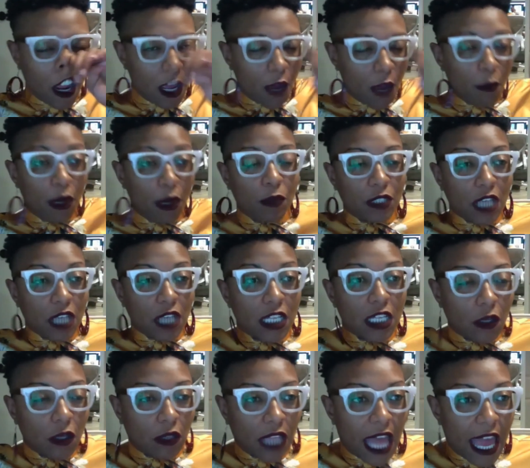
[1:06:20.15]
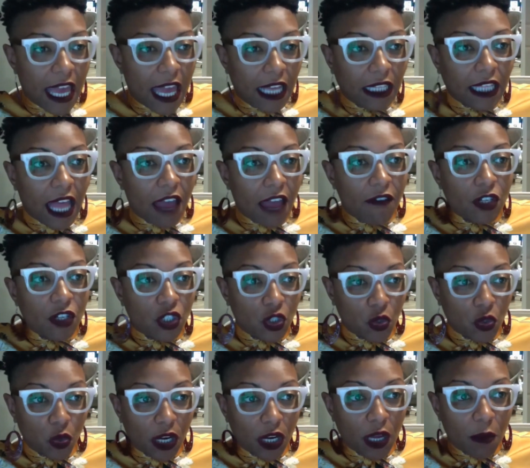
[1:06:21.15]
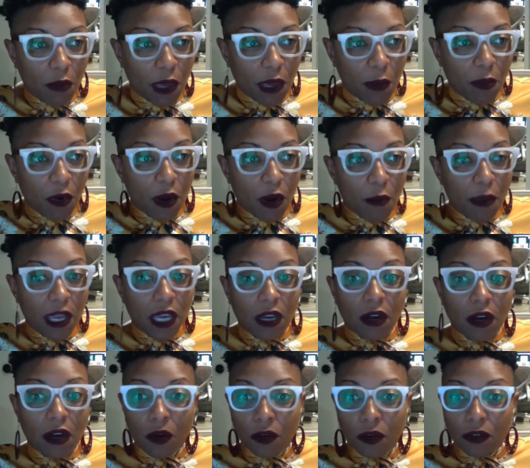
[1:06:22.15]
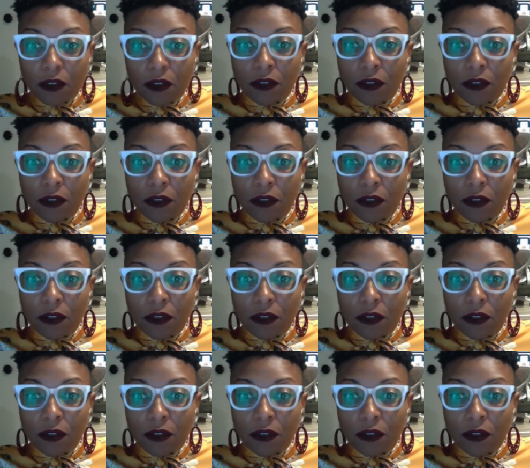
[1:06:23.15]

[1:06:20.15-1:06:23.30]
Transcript: But it was also like life is short and people are being hurt,